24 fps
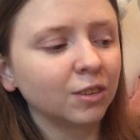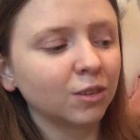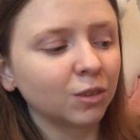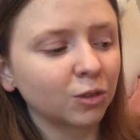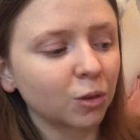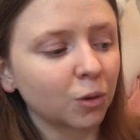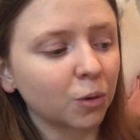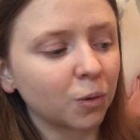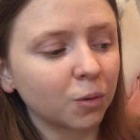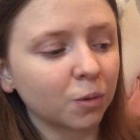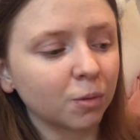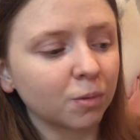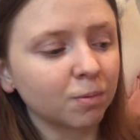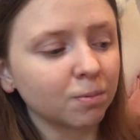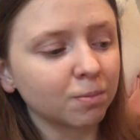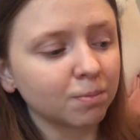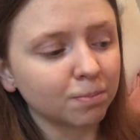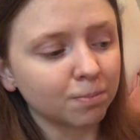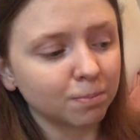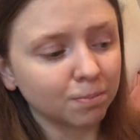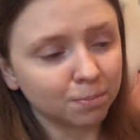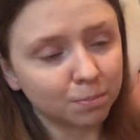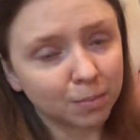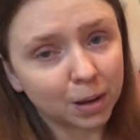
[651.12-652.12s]
So
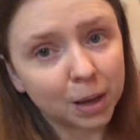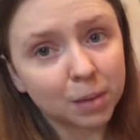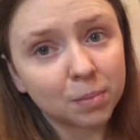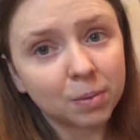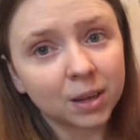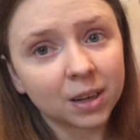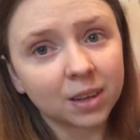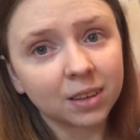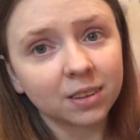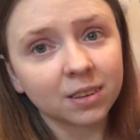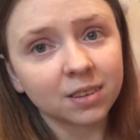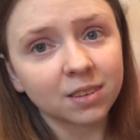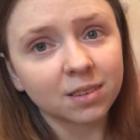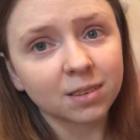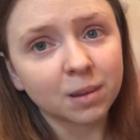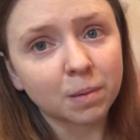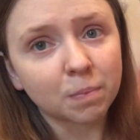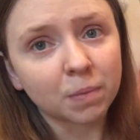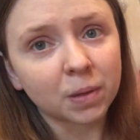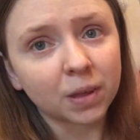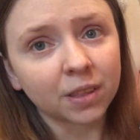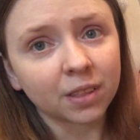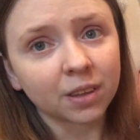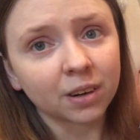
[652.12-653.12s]
maybe it is
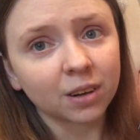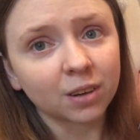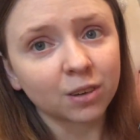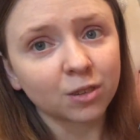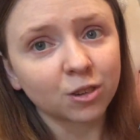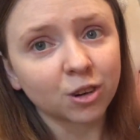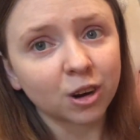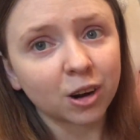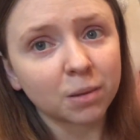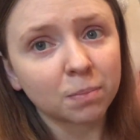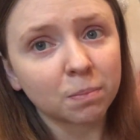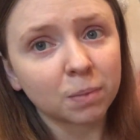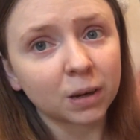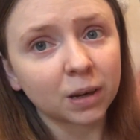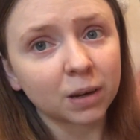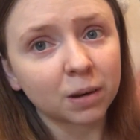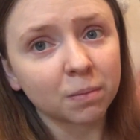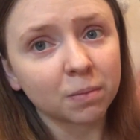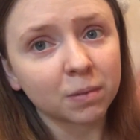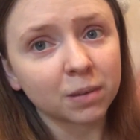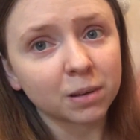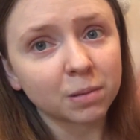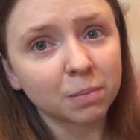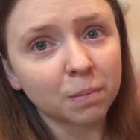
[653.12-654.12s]
something that I'll try and
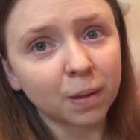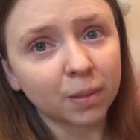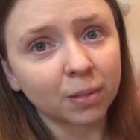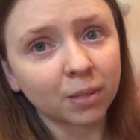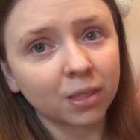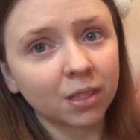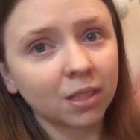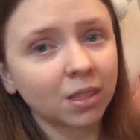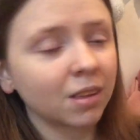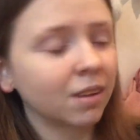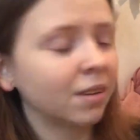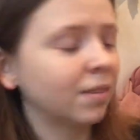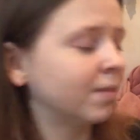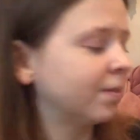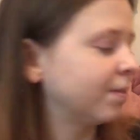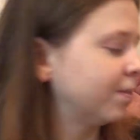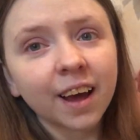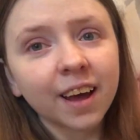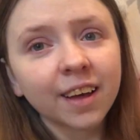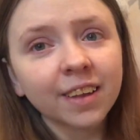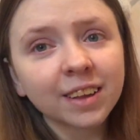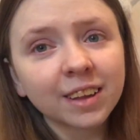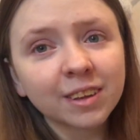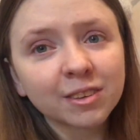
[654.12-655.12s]
pick up this month.
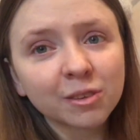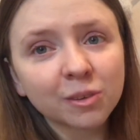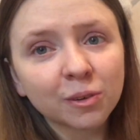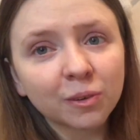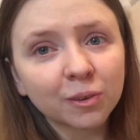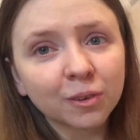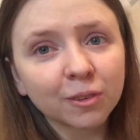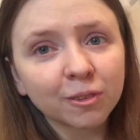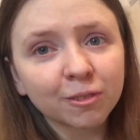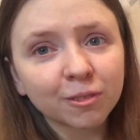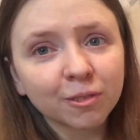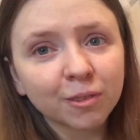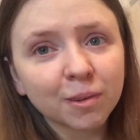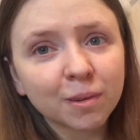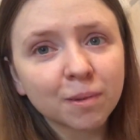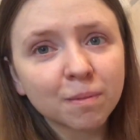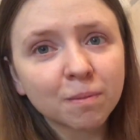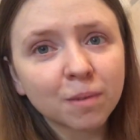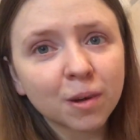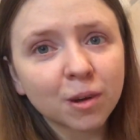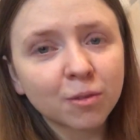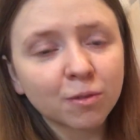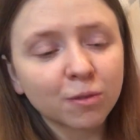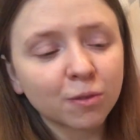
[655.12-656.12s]
And that's all of
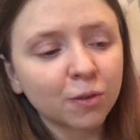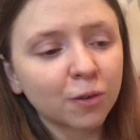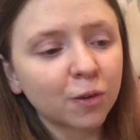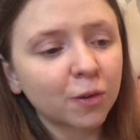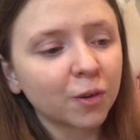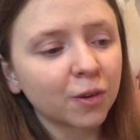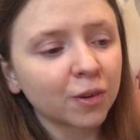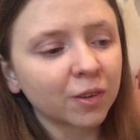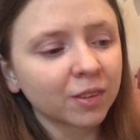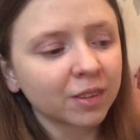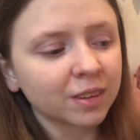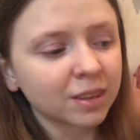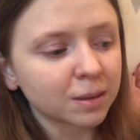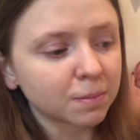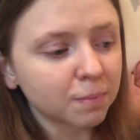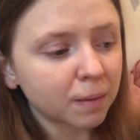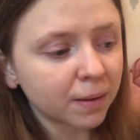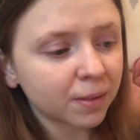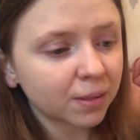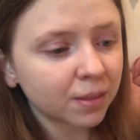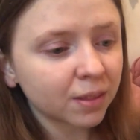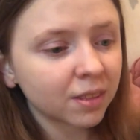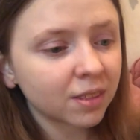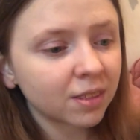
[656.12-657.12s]
them for this
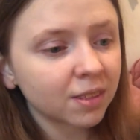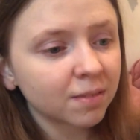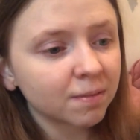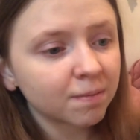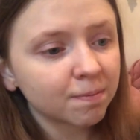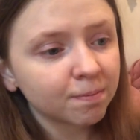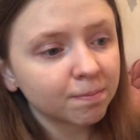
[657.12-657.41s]
month.